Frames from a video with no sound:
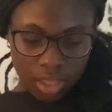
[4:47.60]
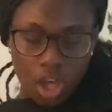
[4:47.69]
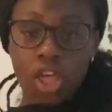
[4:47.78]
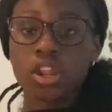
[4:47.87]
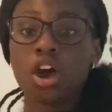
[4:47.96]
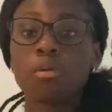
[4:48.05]

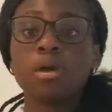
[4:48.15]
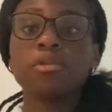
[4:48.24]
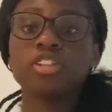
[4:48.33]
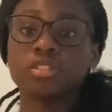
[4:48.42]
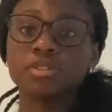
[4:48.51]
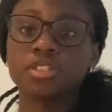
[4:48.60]
and all my
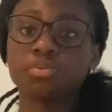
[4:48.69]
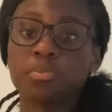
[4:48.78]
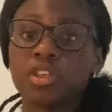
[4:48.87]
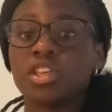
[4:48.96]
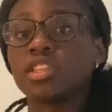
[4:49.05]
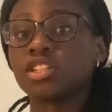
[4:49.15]
measurements will
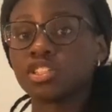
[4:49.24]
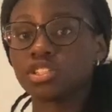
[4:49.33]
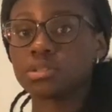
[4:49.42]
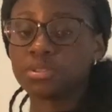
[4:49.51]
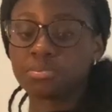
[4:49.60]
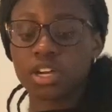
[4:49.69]
be in the
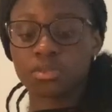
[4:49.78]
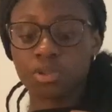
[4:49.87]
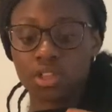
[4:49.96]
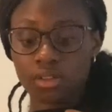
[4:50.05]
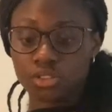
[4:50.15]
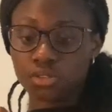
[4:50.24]
description box
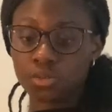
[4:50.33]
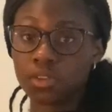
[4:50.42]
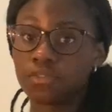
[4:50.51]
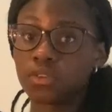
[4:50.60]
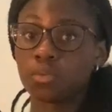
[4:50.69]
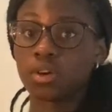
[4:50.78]
below too
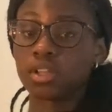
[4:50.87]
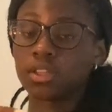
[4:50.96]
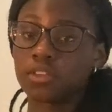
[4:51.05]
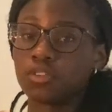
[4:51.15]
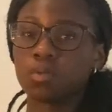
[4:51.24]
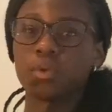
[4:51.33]
if you want,
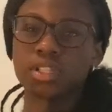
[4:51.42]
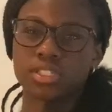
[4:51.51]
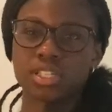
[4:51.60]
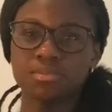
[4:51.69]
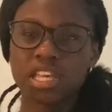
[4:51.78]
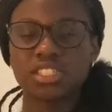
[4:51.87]
if you wear the
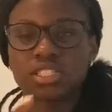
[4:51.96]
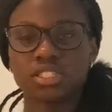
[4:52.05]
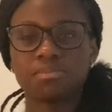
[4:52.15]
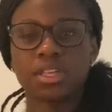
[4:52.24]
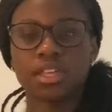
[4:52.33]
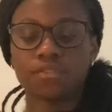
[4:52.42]
same size as
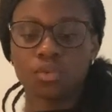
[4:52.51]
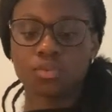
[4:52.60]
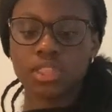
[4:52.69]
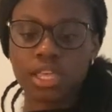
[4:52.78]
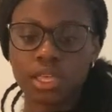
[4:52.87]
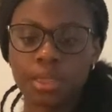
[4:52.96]
me, if you
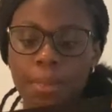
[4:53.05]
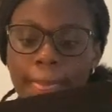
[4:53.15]
think.